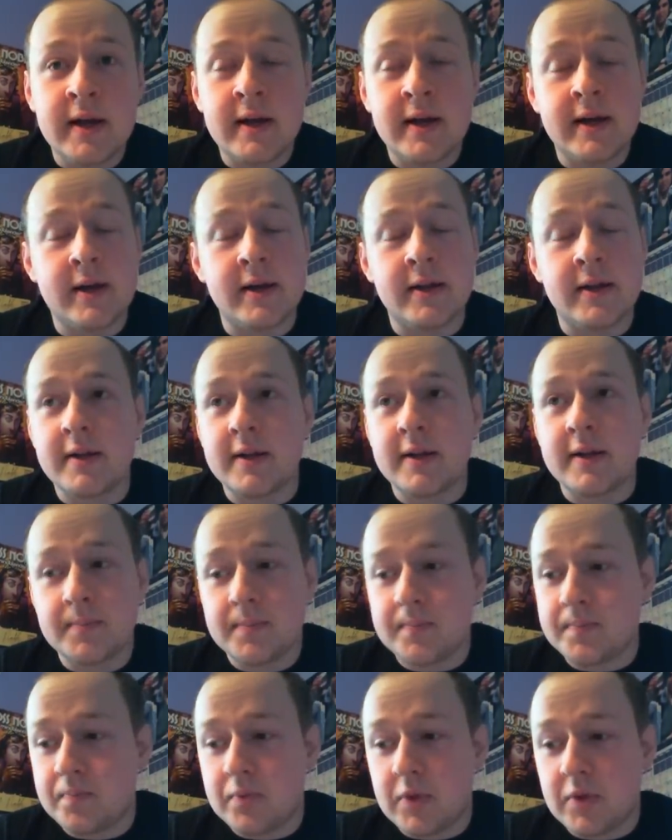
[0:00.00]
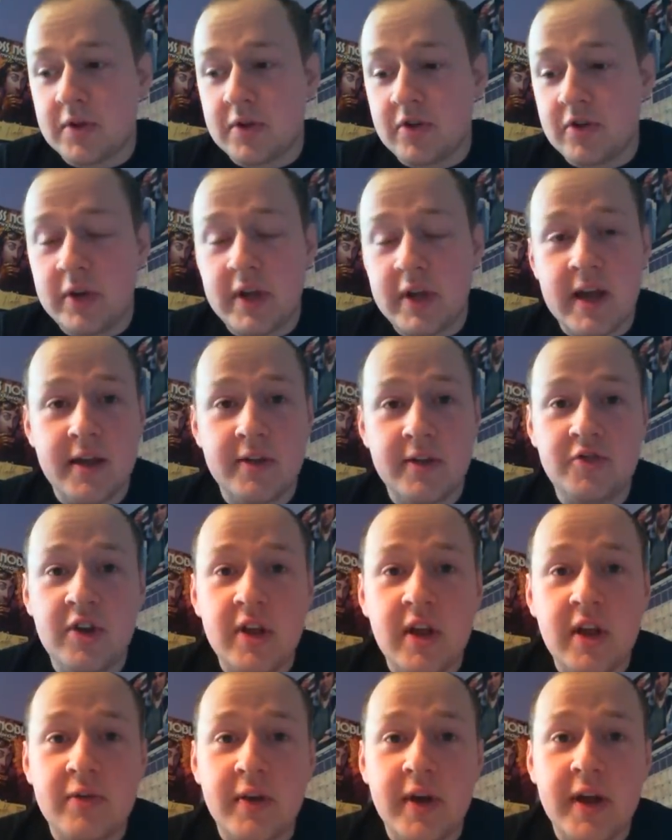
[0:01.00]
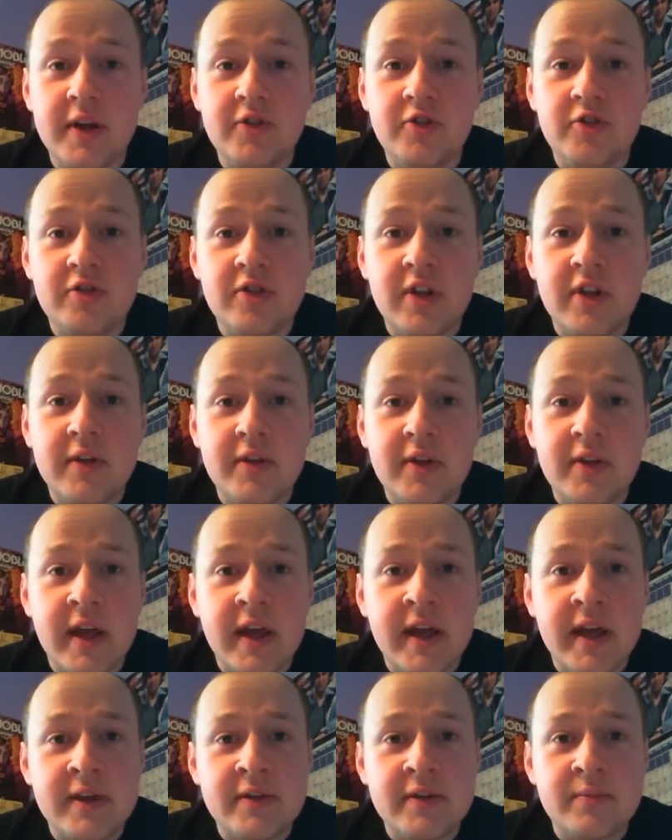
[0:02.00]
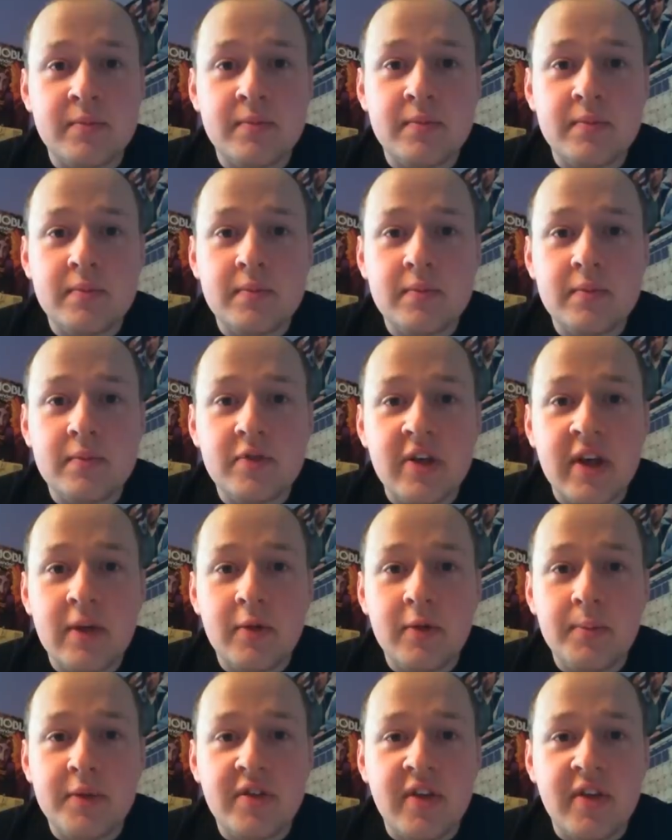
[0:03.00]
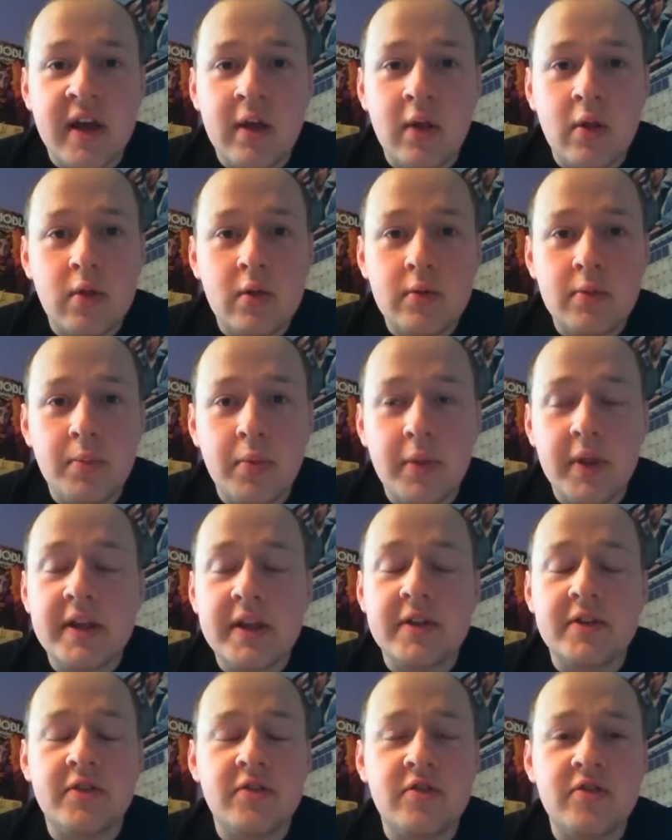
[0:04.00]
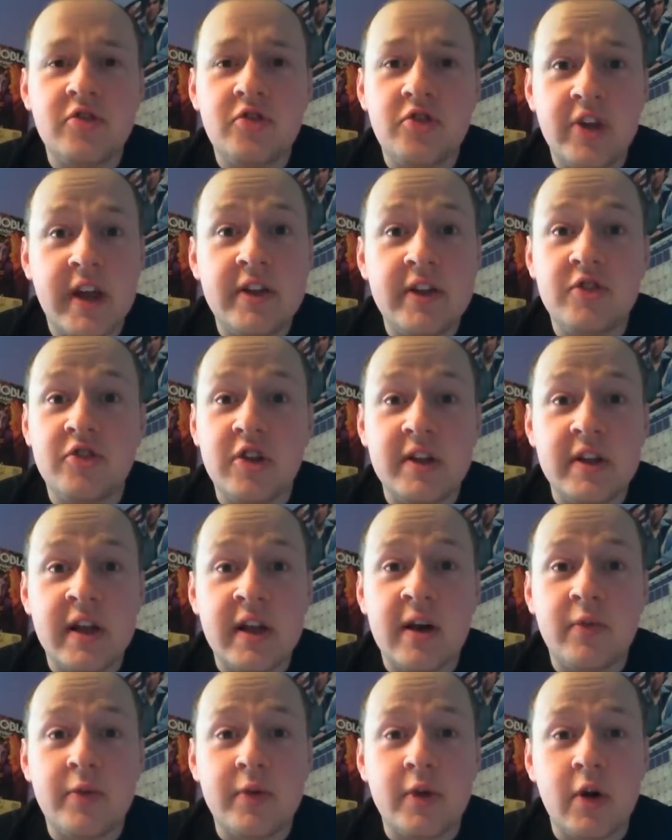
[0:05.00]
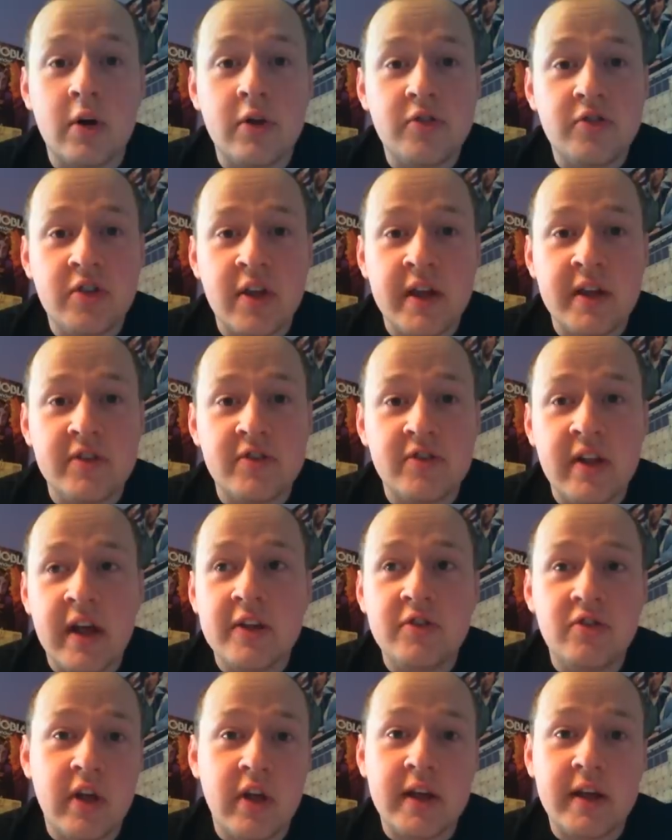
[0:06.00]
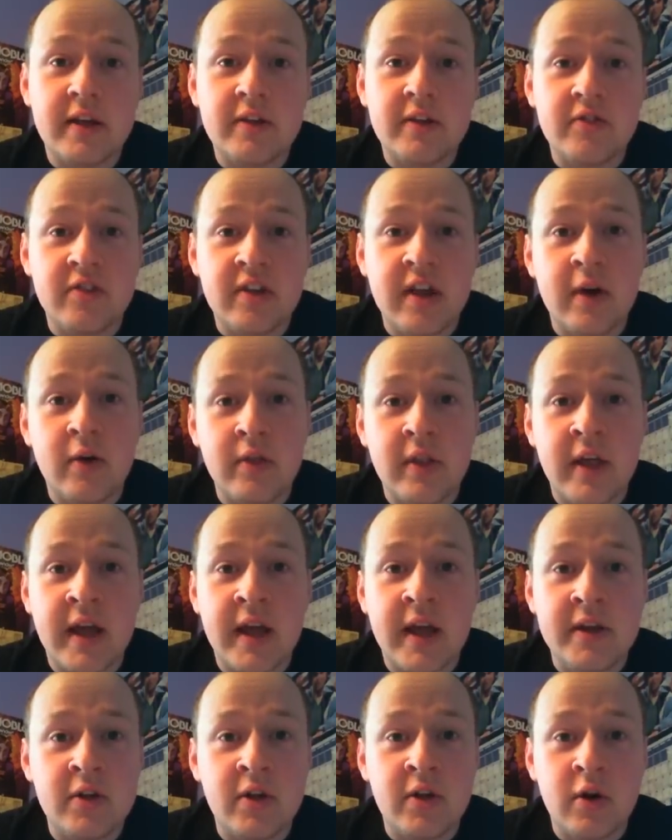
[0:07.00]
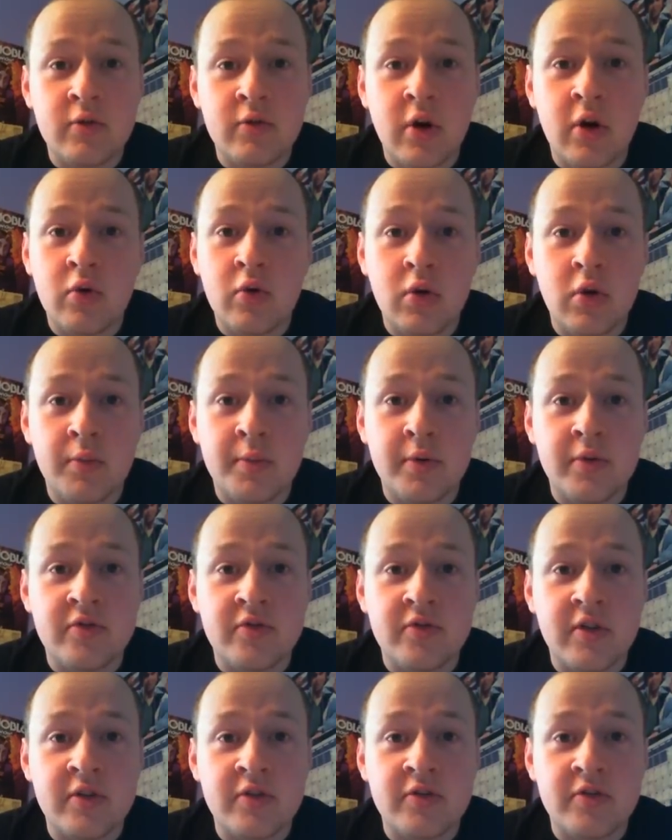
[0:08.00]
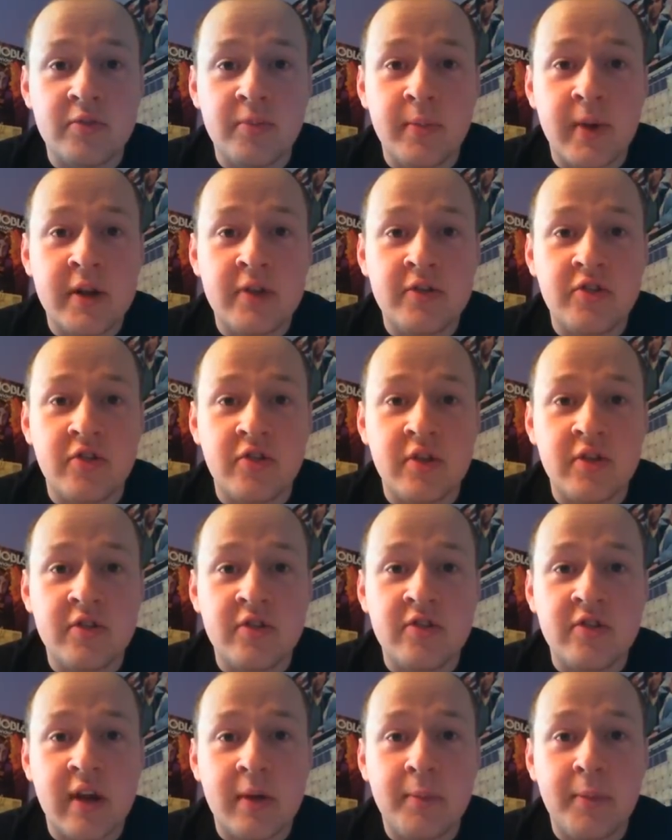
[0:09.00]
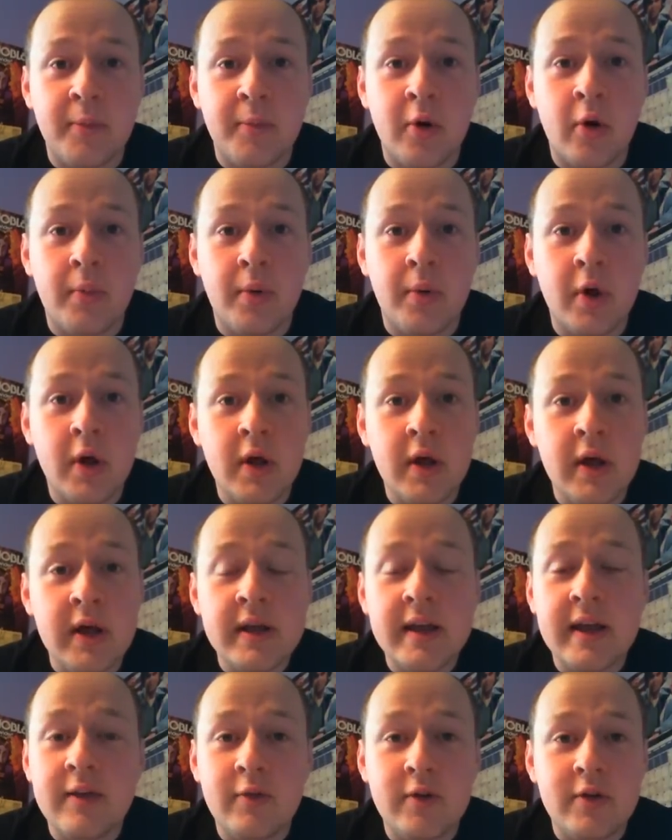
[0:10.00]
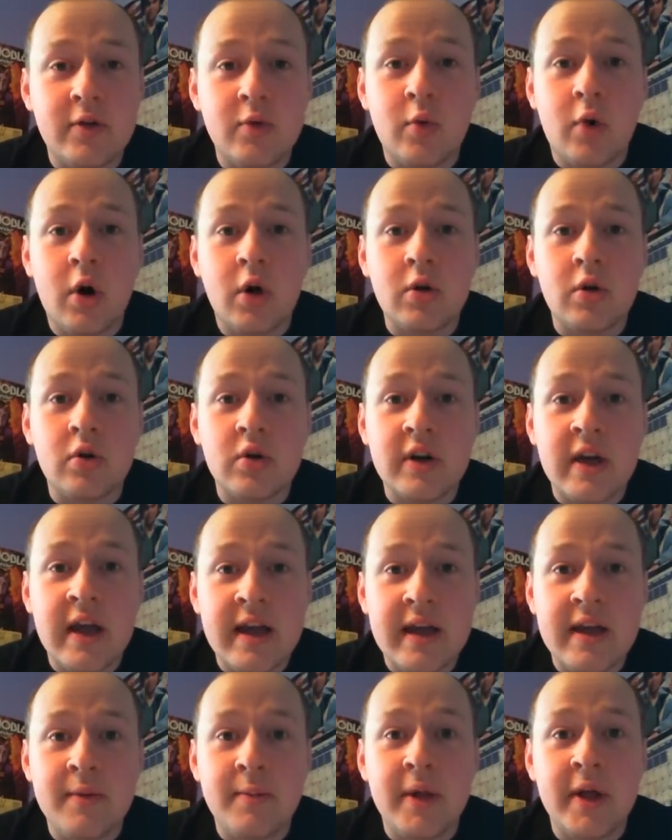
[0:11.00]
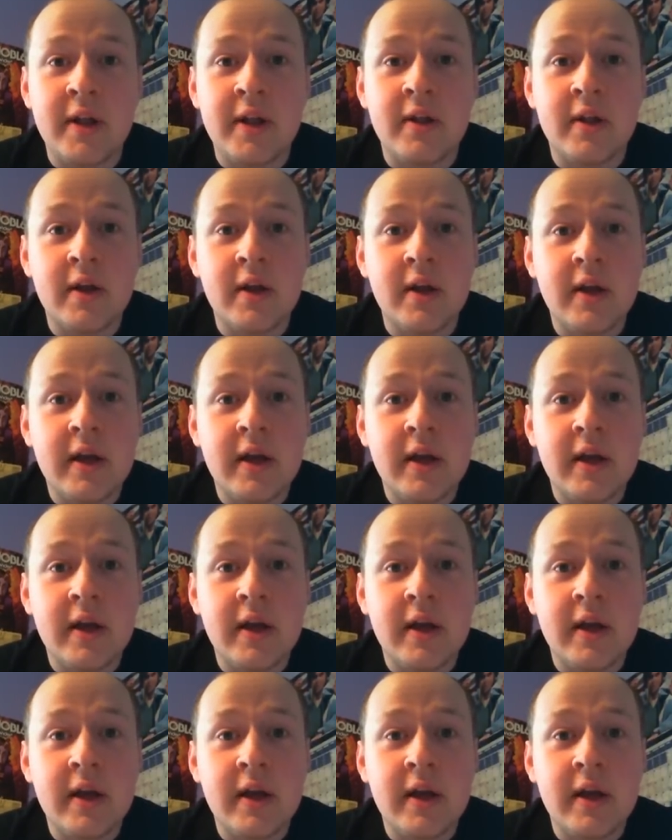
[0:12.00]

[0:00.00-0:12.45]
And so yeah, GFH, David Hay, Salim Patel, please change it now, for God's sakes. Nigel Atkins is out there. No club has managed to snap him up. Get rid of Warnock, get him in.